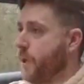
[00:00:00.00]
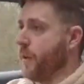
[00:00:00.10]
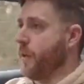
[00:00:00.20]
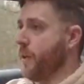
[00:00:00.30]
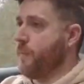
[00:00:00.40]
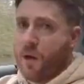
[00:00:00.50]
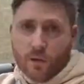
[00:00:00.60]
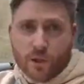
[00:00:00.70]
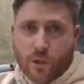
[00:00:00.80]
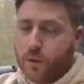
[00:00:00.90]
like the
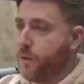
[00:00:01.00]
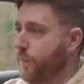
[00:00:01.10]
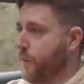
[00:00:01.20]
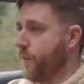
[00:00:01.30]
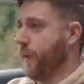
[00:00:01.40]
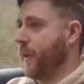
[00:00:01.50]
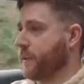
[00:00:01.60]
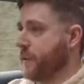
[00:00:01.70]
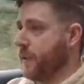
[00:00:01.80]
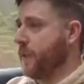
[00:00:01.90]
Mark II Ford
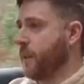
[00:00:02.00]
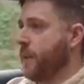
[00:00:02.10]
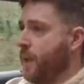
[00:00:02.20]
Fiesta,